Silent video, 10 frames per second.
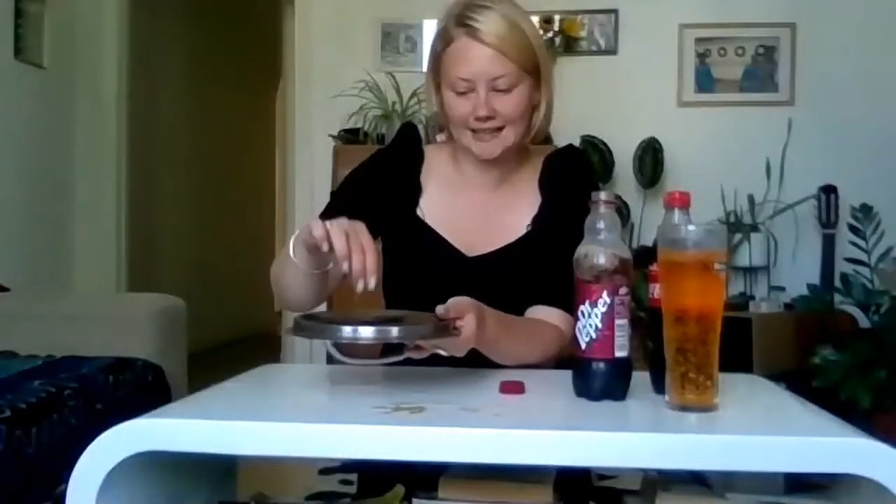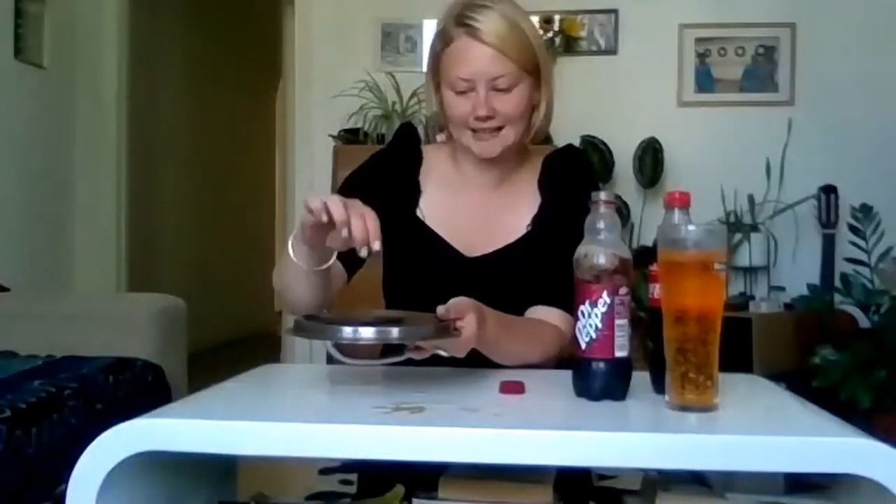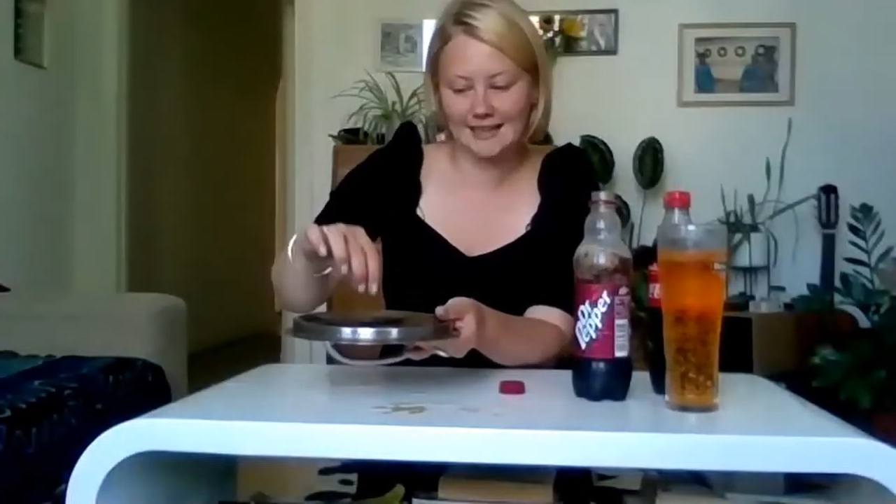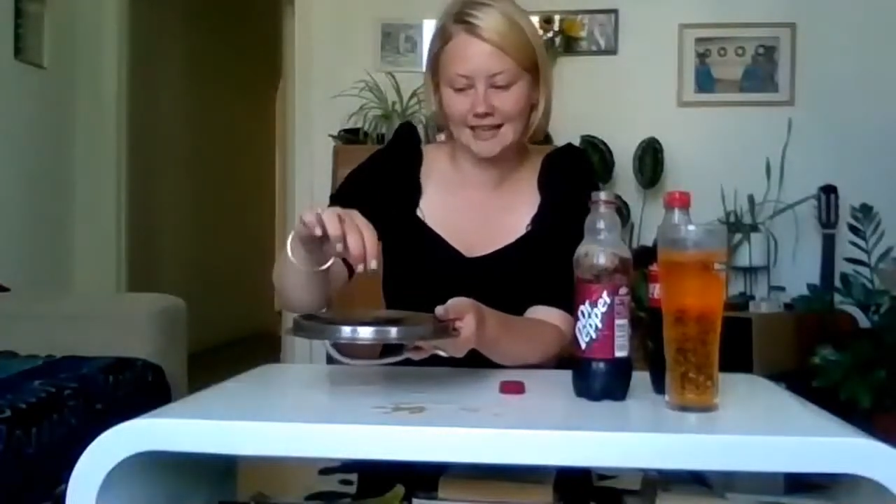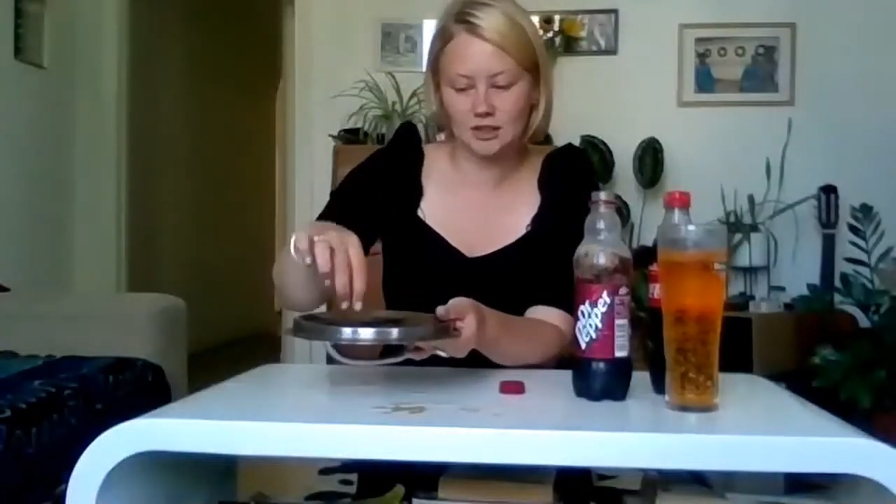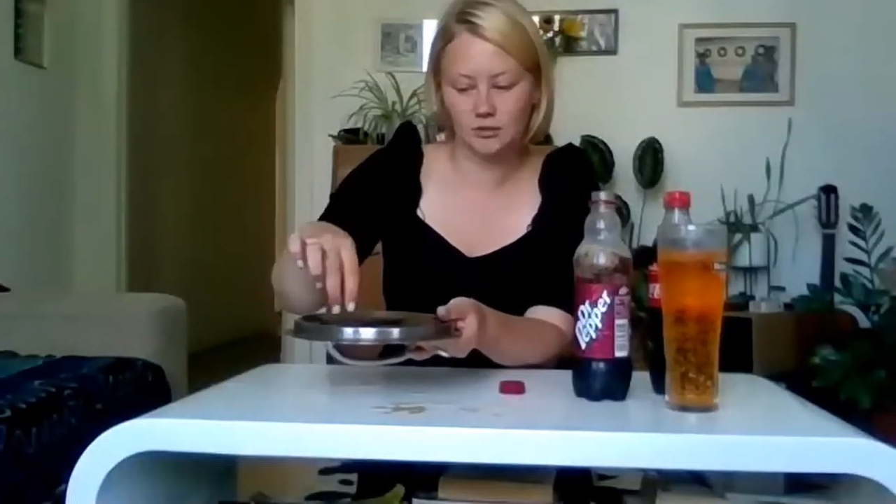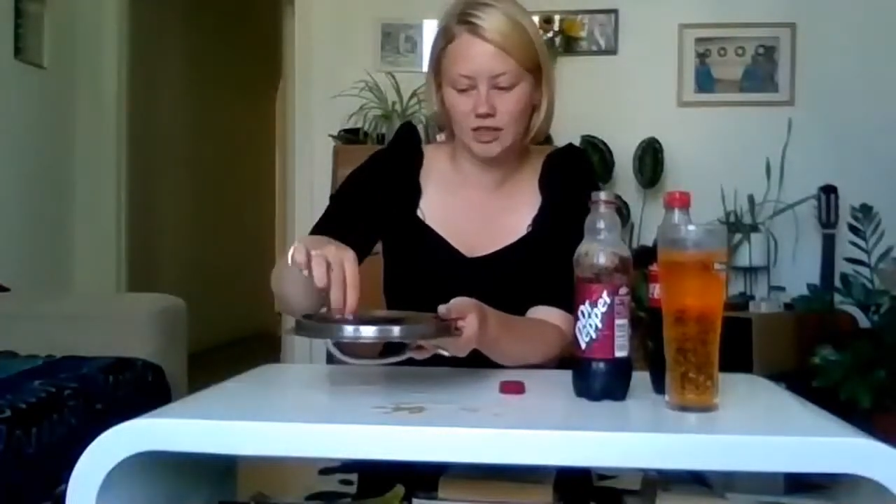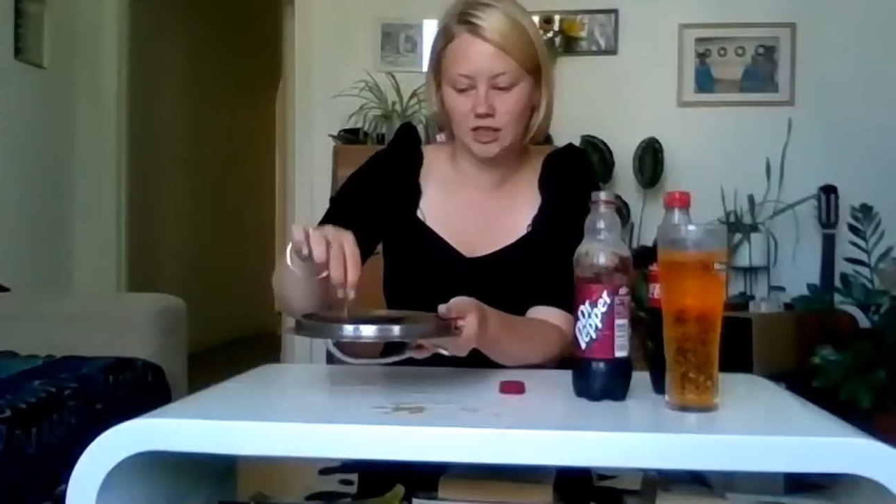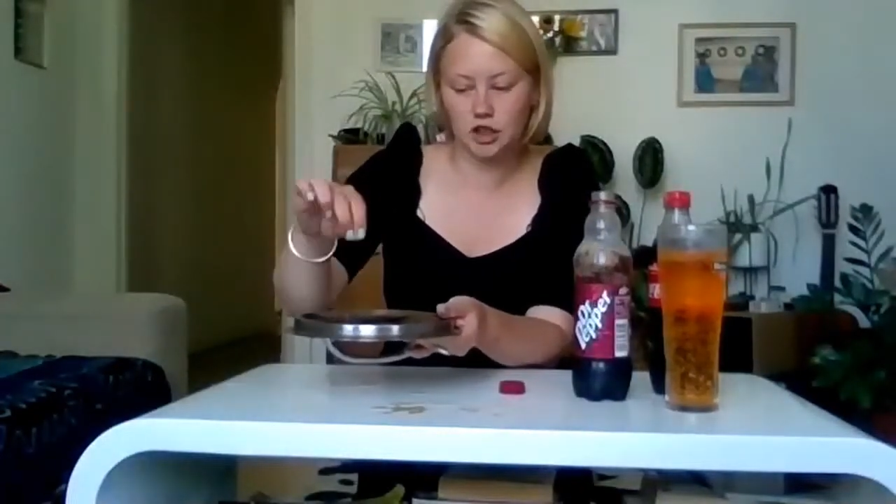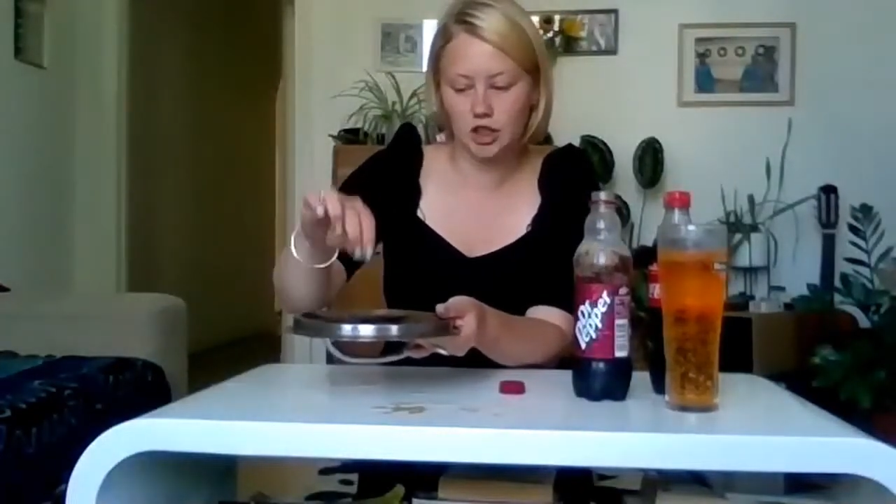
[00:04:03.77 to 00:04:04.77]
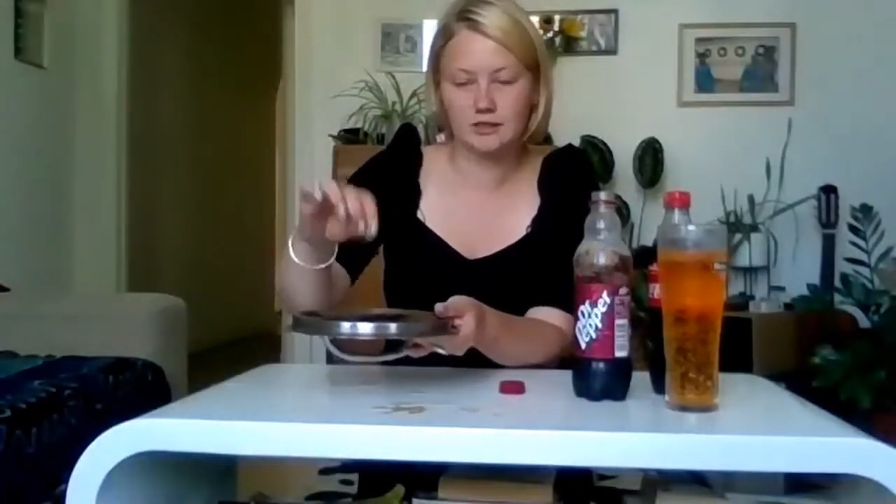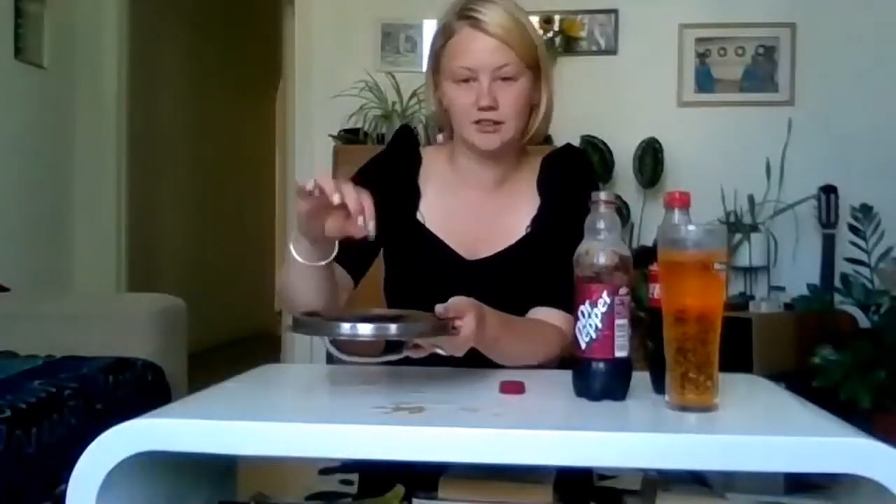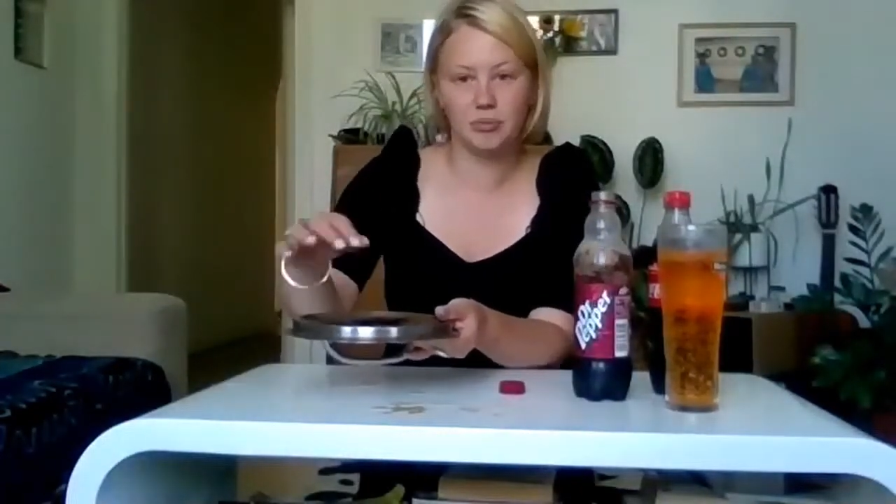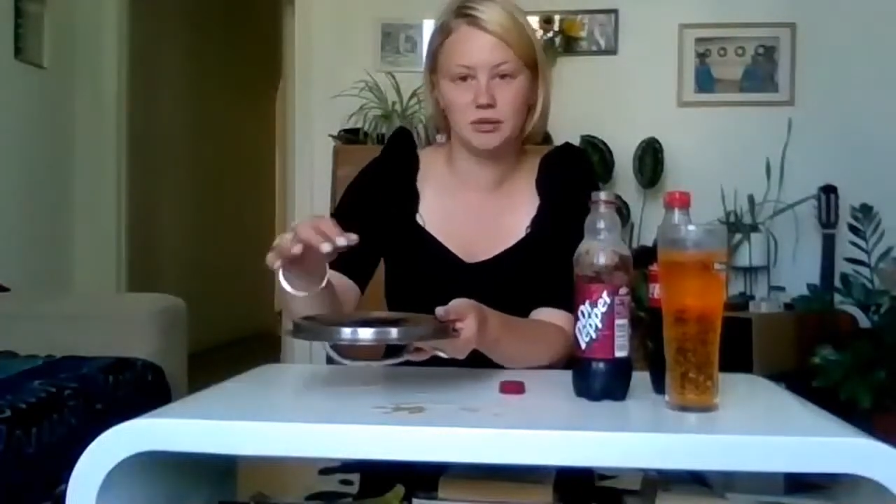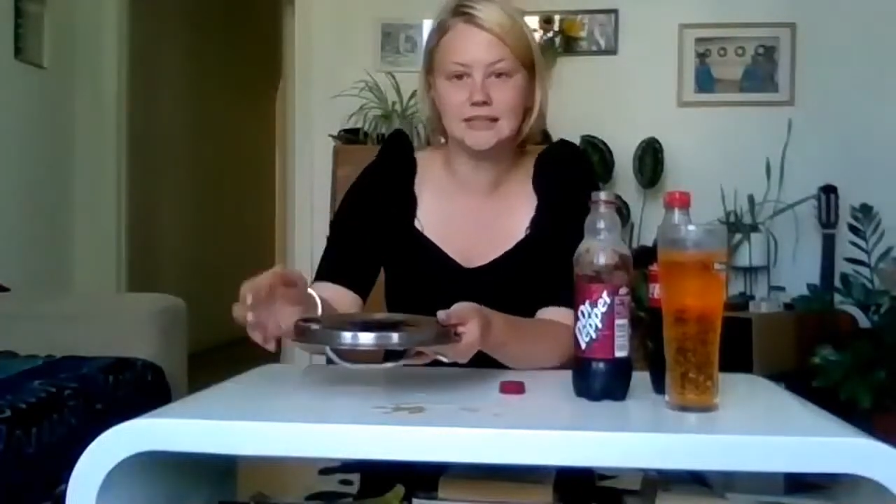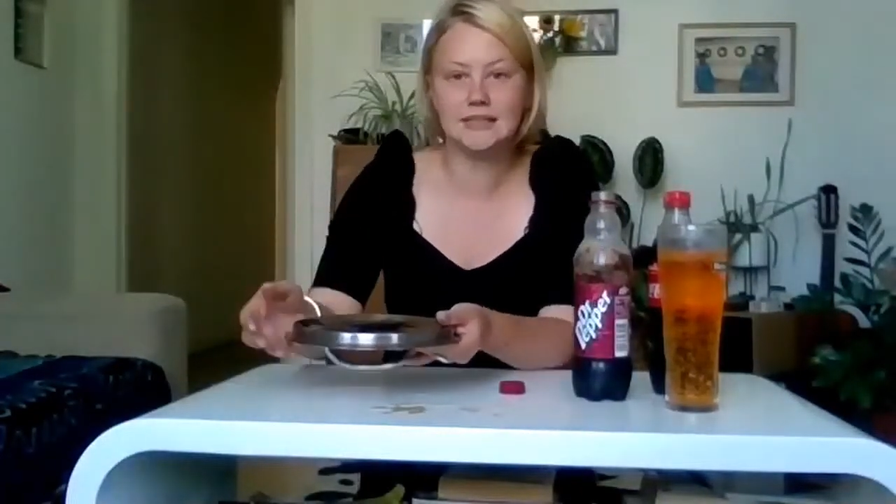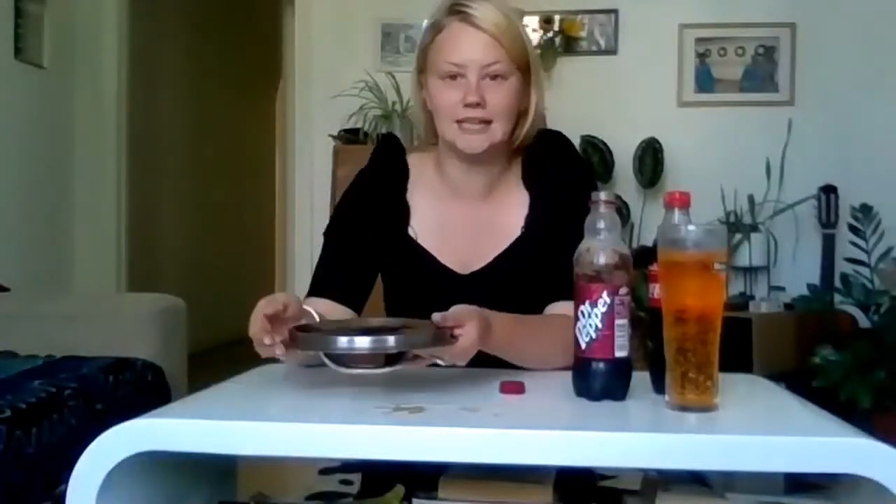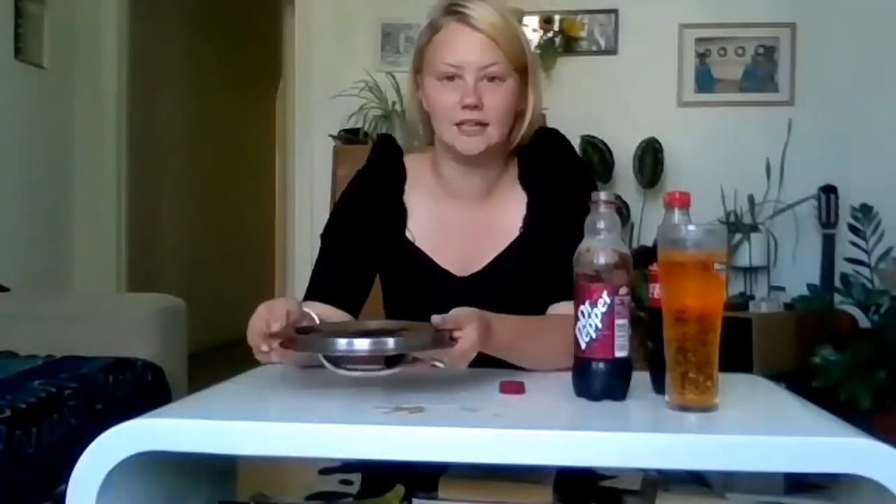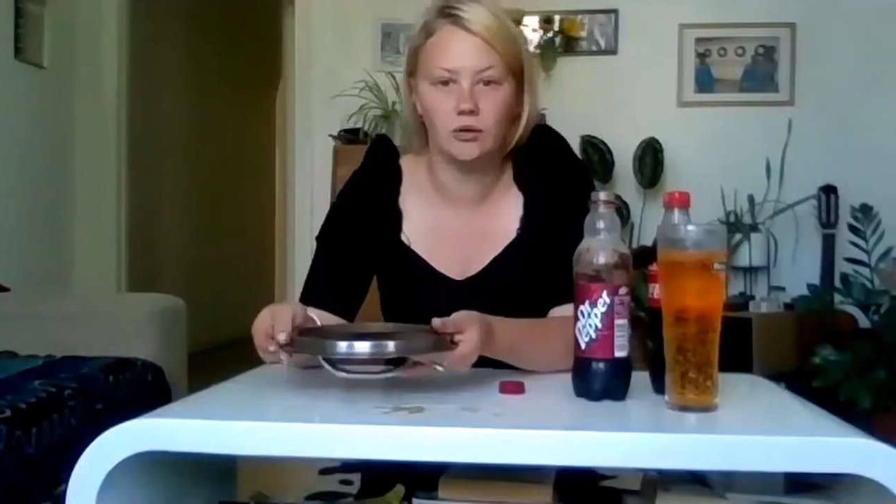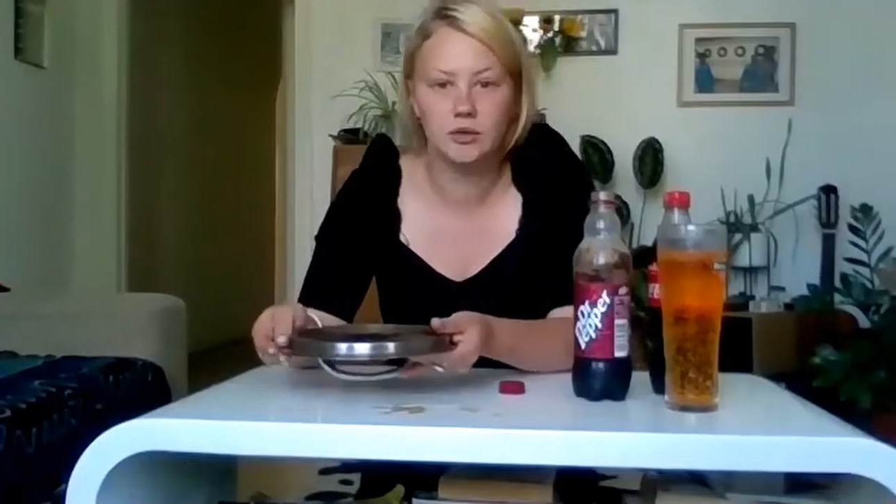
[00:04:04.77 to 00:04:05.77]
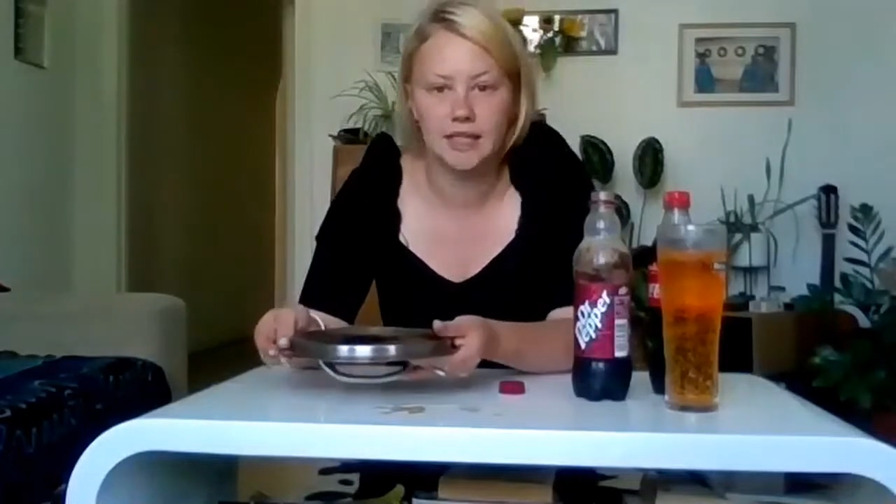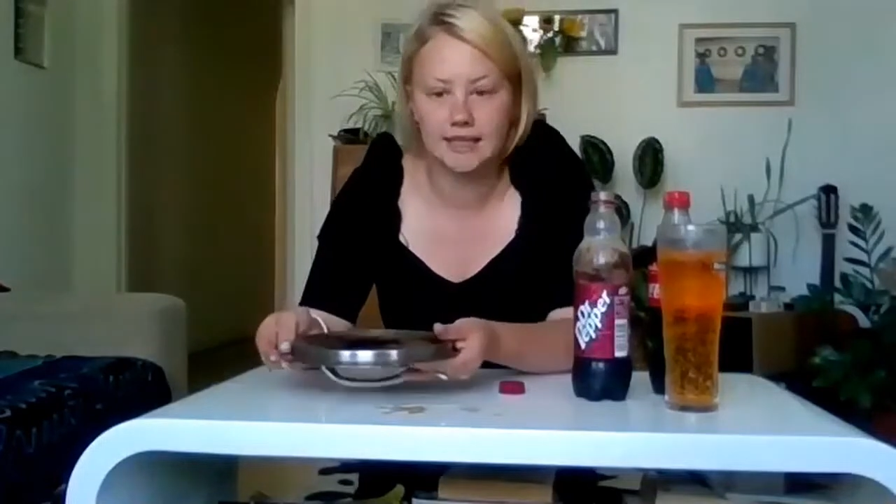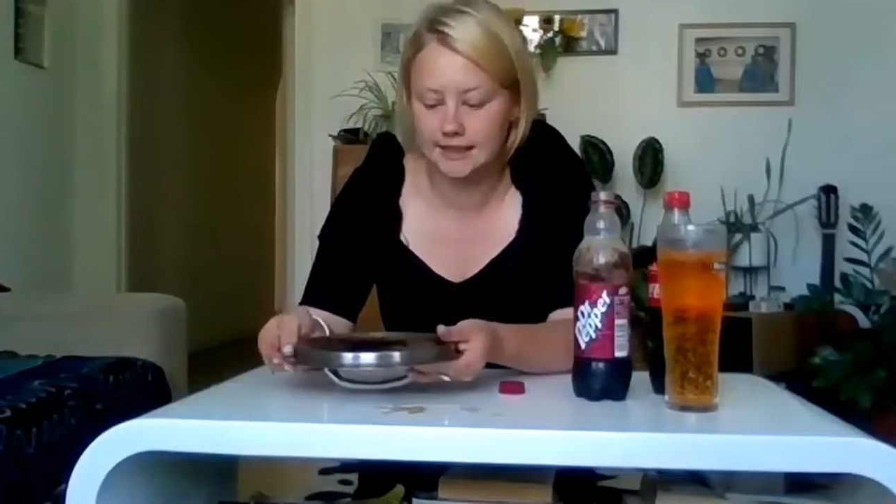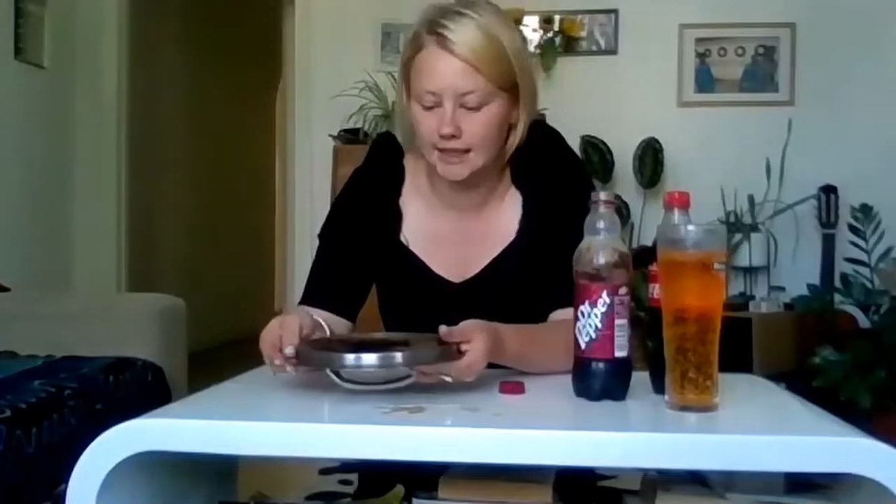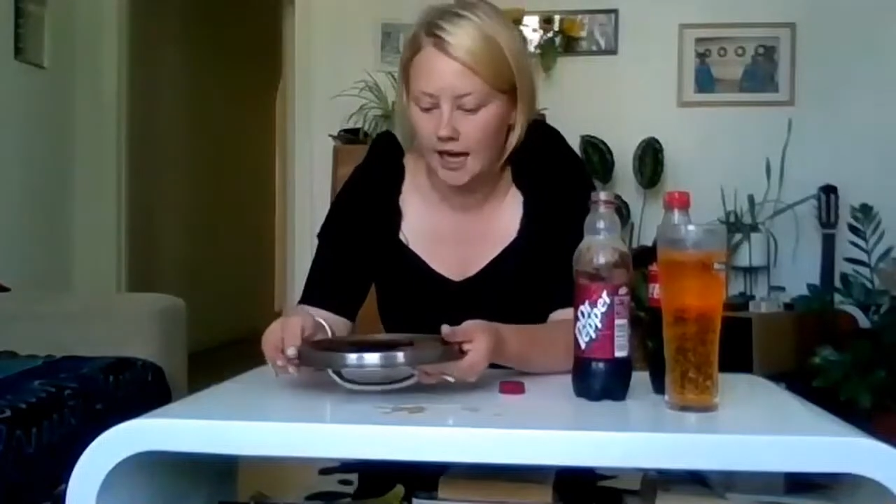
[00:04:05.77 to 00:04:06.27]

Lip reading: And that's something that Joseph Priestley noticed,